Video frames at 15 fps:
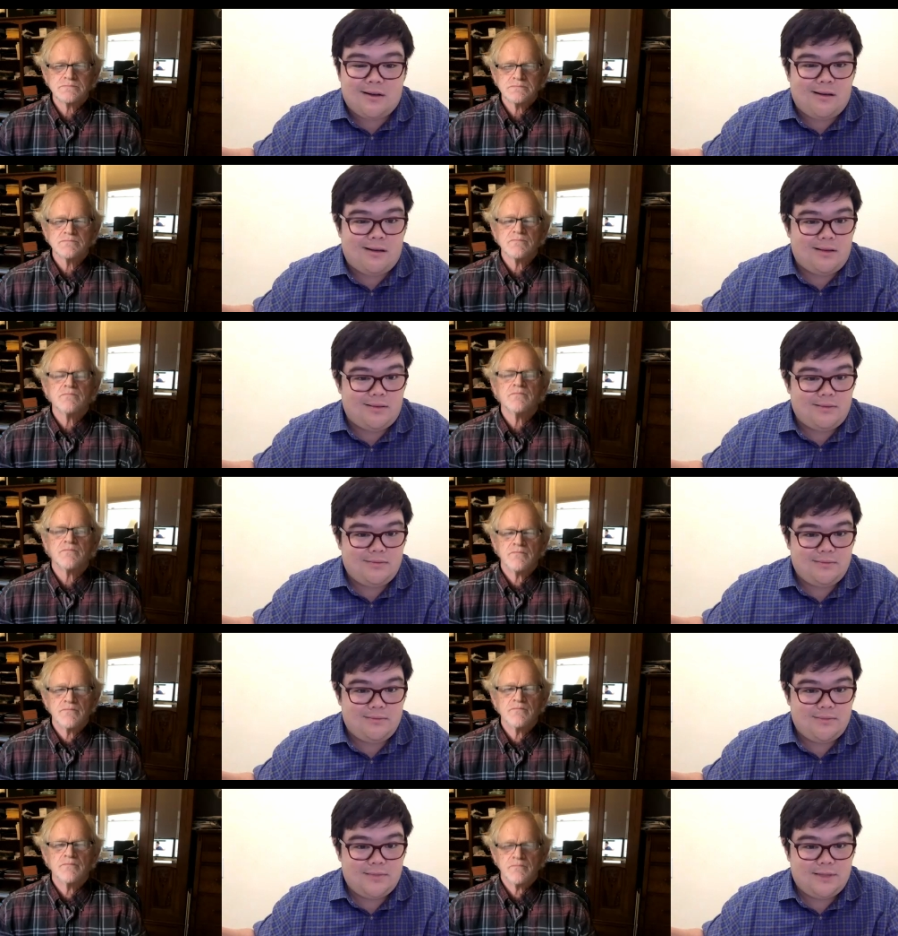Speaker 1: all
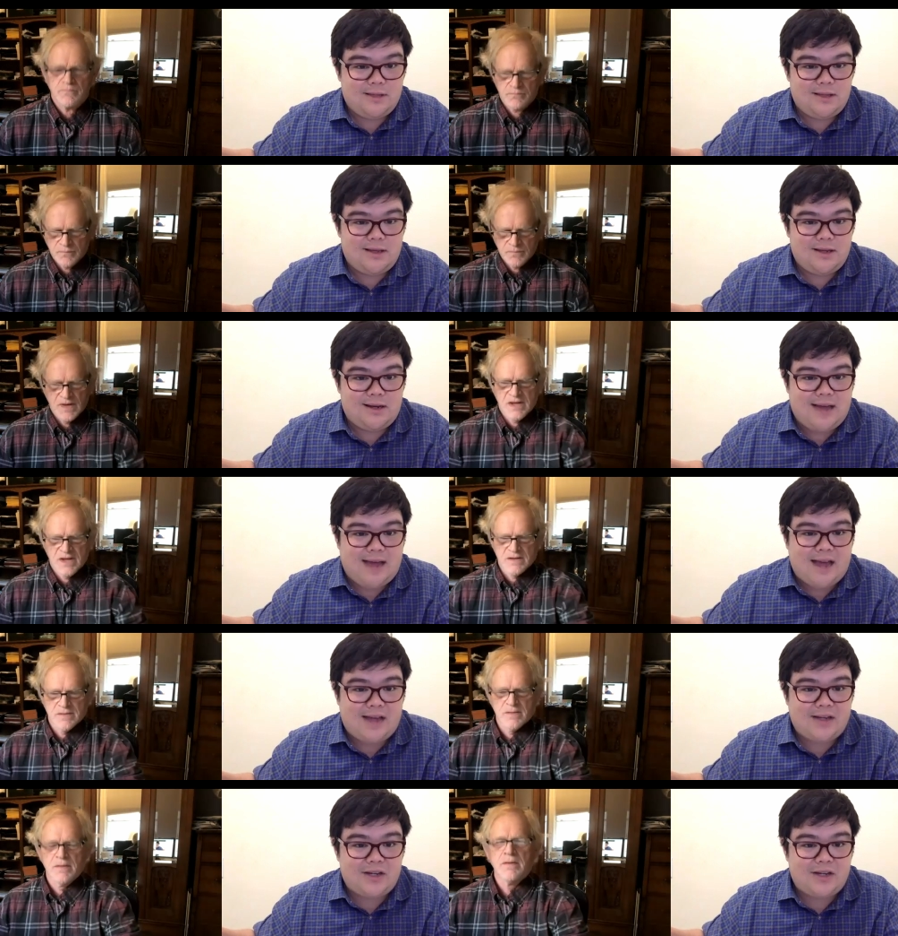to the
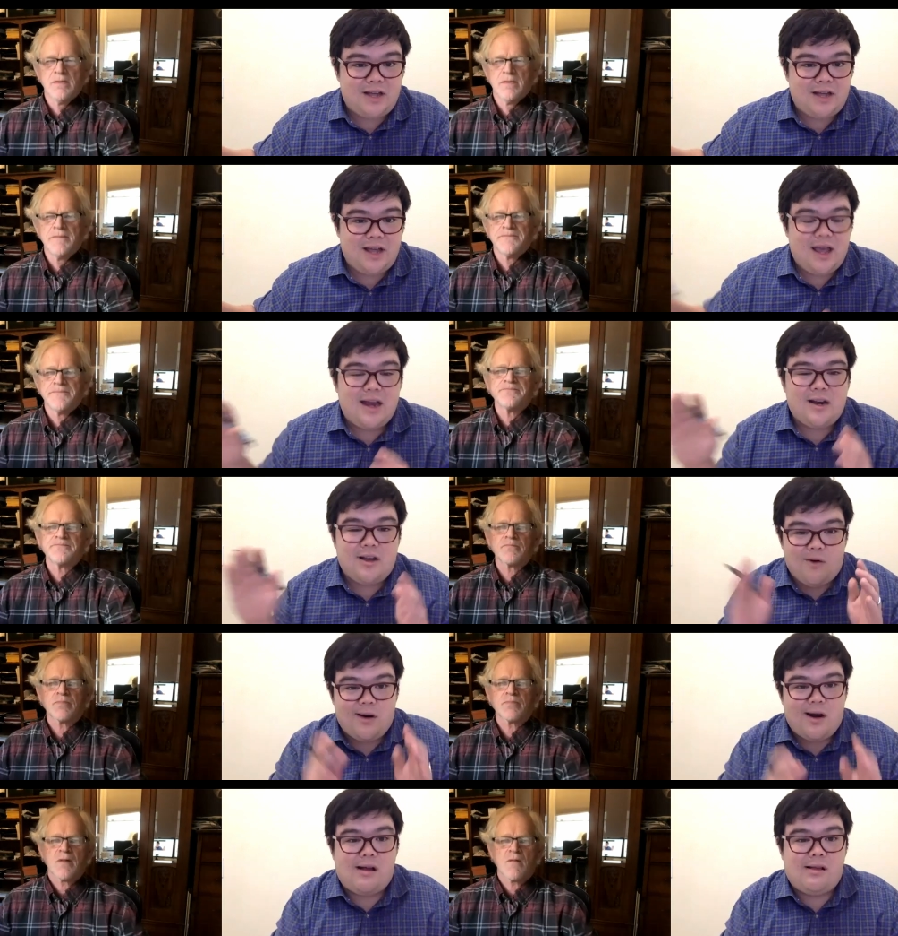detached and
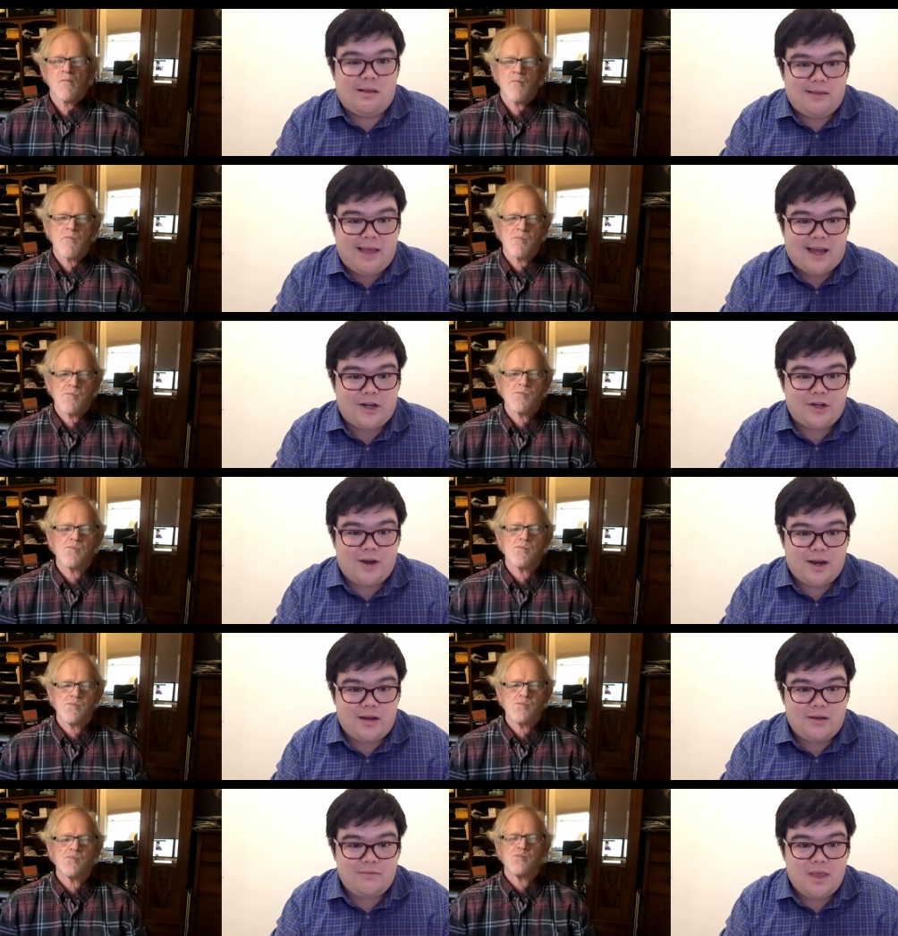going all electric